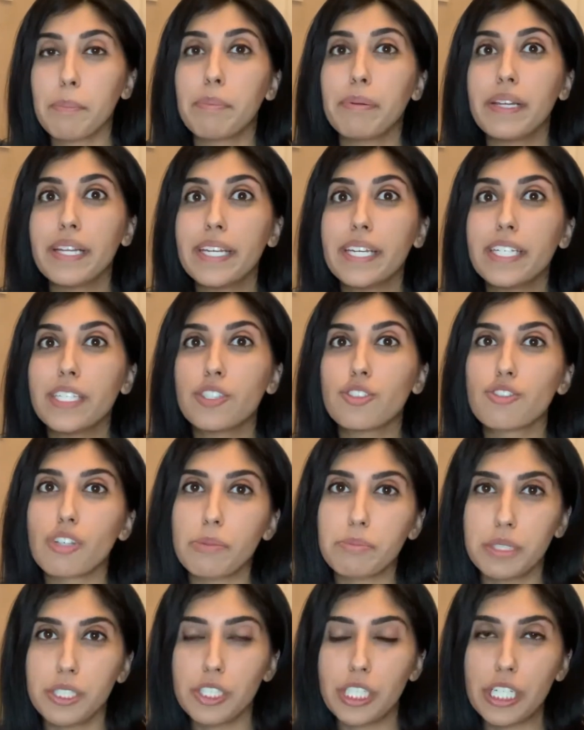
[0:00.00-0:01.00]
Please
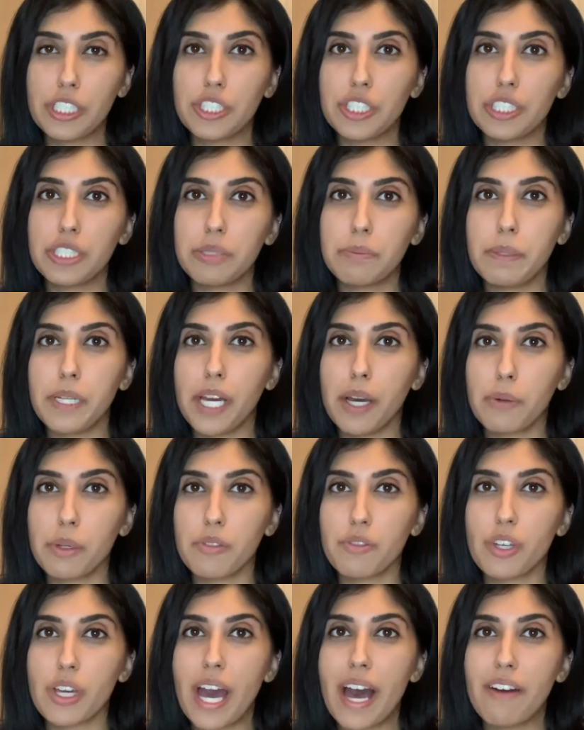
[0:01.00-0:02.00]
drop suggestions below
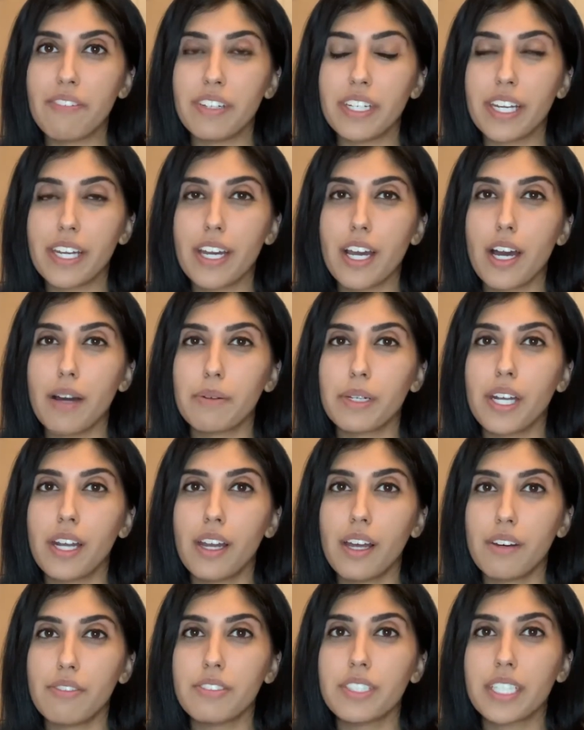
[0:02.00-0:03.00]
if you have any. I would
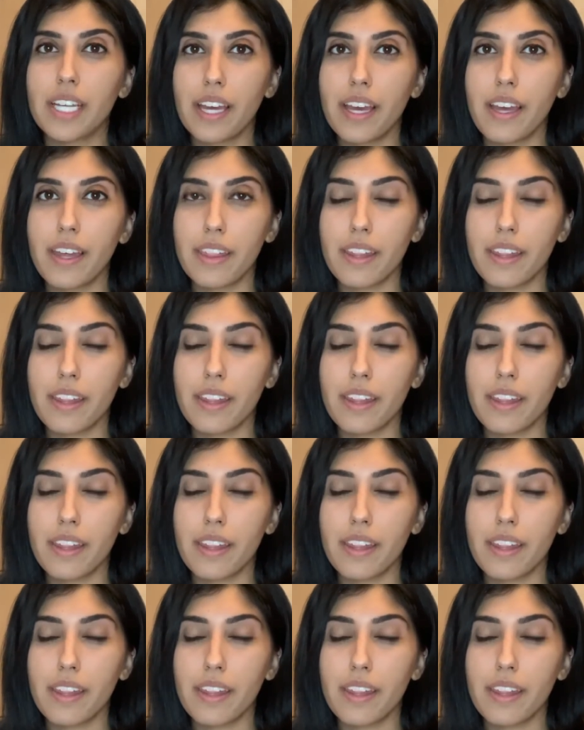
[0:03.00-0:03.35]
love to hear